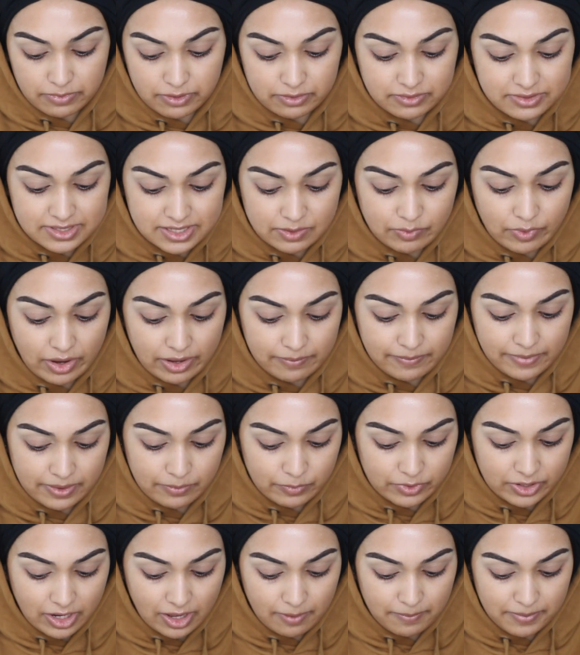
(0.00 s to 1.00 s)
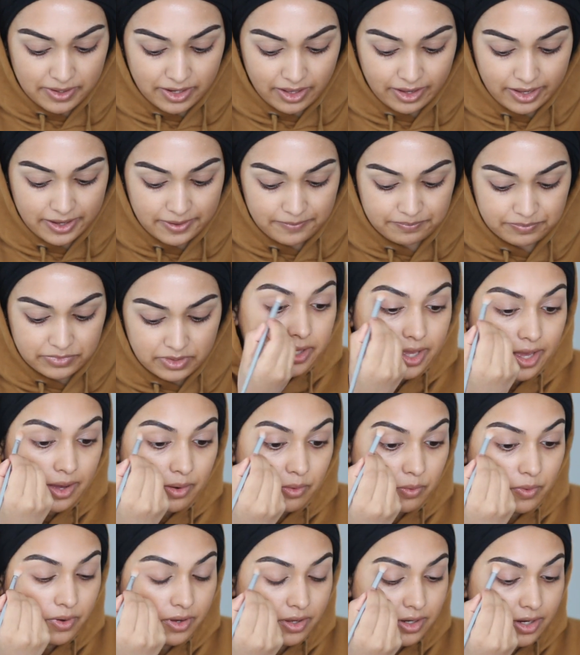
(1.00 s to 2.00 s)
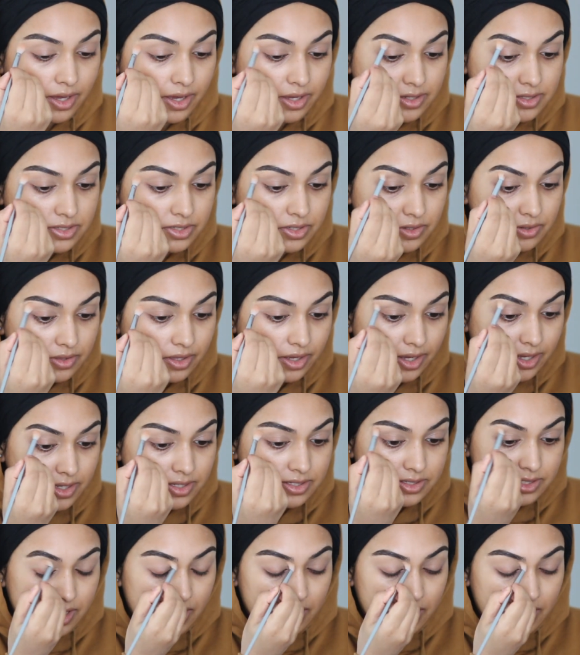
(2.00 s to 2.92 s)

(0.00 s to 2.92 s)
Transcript: You'll see what I mean when I apply it. Yeah, while I do this,